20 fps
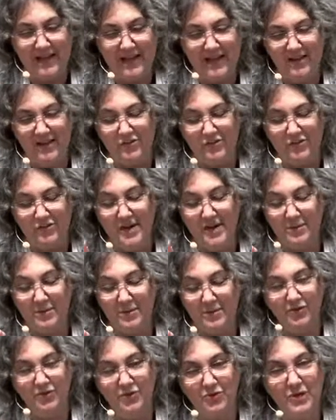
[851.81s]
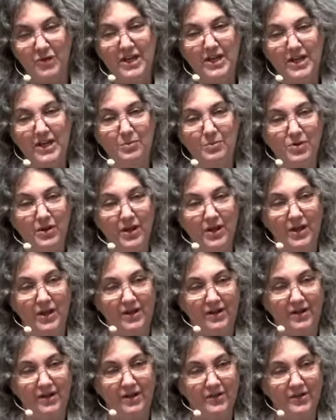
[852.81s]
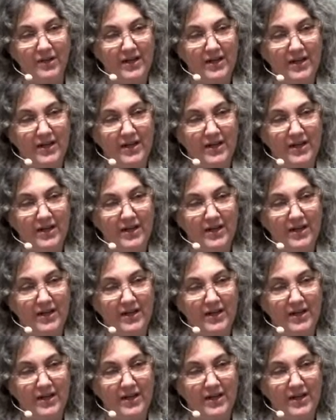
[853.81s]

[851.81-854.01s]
It's made up of 3 Hebrew letters.